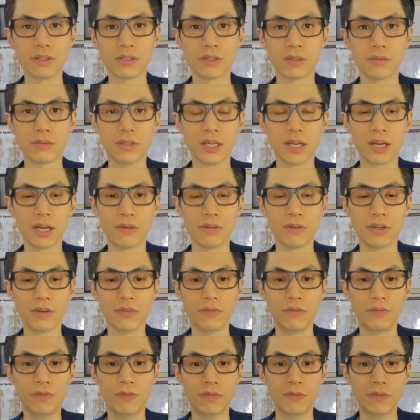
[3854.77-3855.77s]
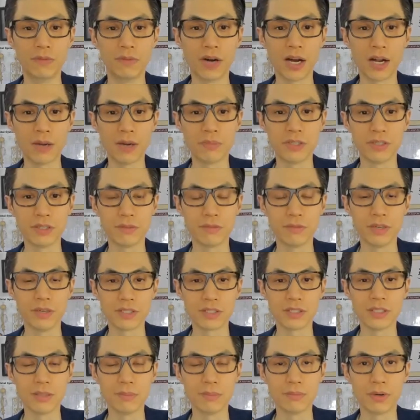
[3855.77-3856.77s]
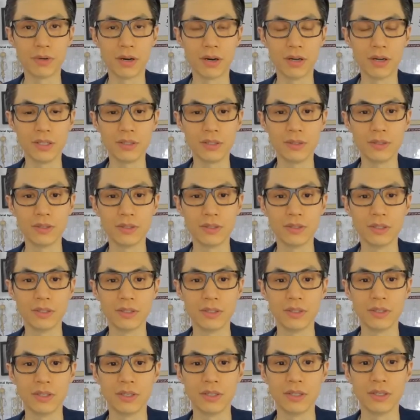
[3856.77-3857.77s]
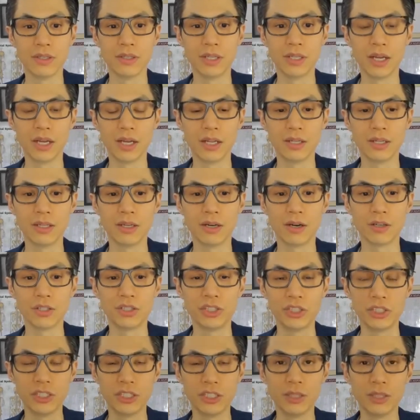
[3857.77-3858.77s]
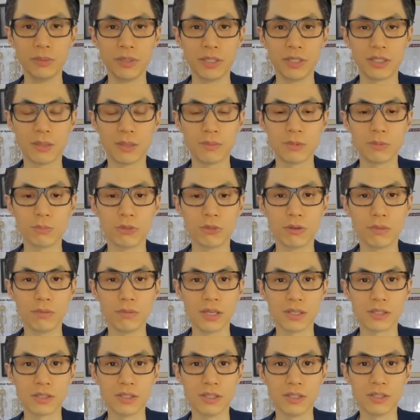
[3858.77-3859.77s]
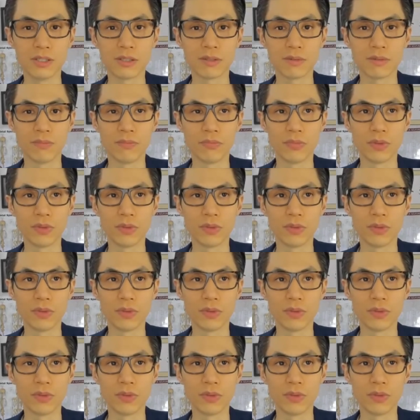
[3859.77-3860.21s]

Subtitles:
So we have a vibrant, resonant body. Then our qi becomes more resonant.